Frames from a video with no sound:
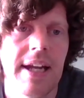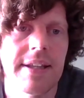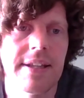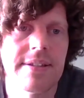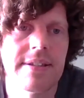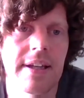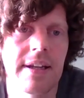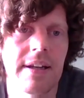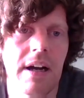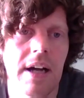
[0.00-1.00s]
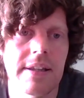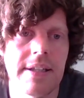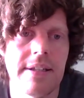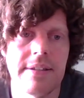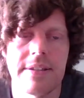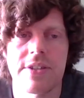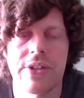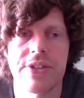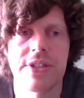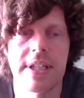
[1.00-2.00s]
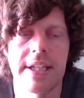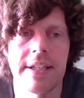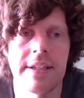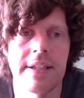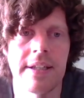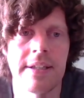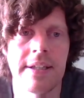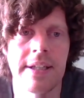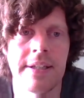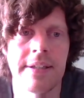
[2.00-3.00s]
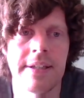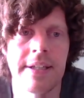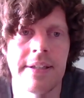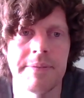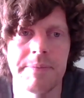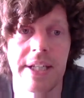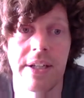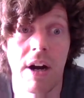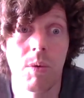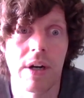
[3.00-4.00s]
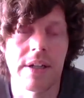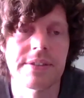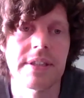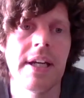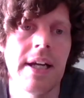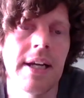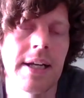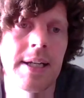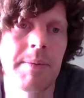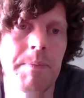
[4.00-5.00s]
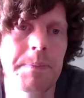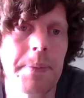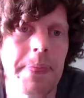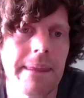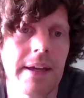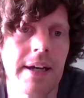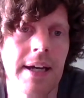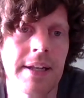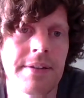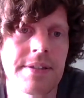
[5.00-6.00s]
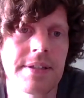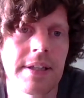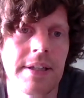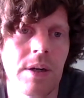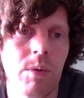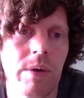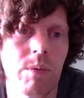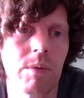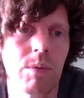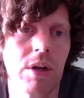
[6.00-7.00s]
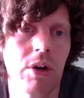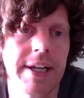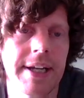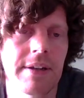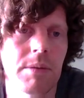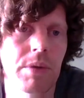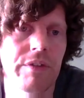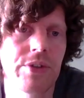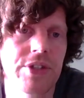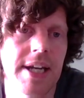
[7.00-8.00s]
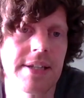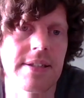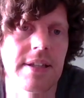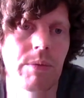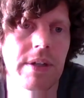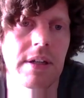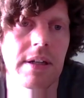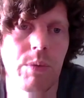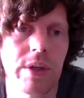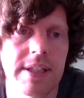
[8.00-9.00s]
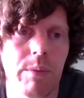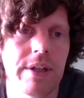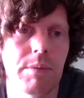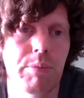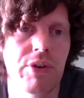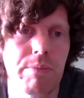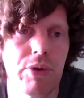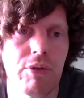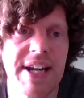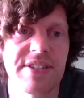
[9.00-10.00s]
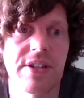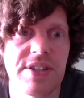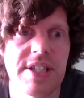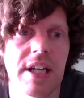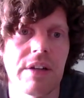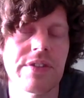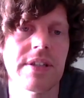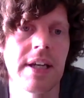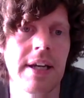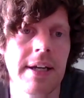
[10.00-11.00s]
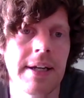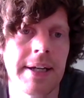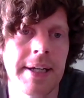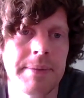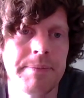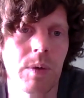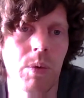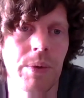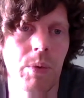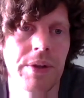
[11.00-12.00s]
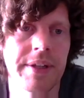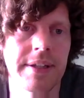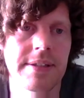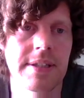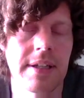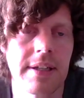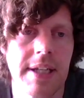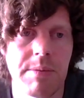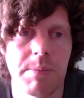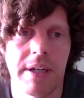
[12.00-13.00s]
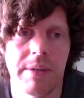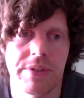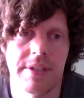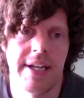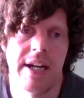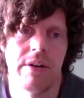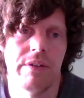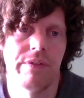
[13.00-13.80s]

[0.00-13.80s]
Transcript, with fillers: that's uh, hotly discussed in, in, in, in, in our world. Um, and you know we're, we're looking at a number of use cases that we could we, that we could pr- progress ourselves. Mm-hmm. Um, one, one that, that, came to mind was in the area of,